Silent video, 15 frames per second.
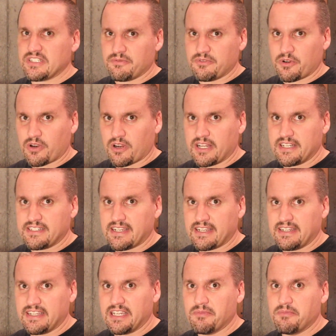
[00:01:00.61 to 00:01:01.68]
that were on
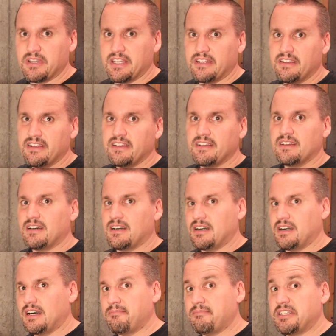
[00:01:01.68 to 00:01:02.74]
10 gigabit
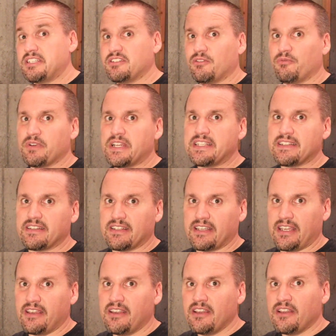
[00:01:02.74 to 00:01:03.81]
up until
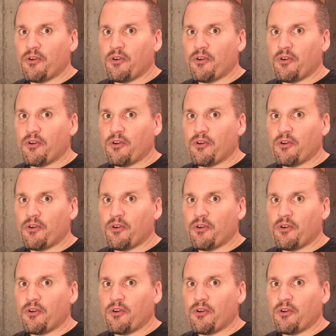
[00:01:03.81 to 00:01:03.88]
recently,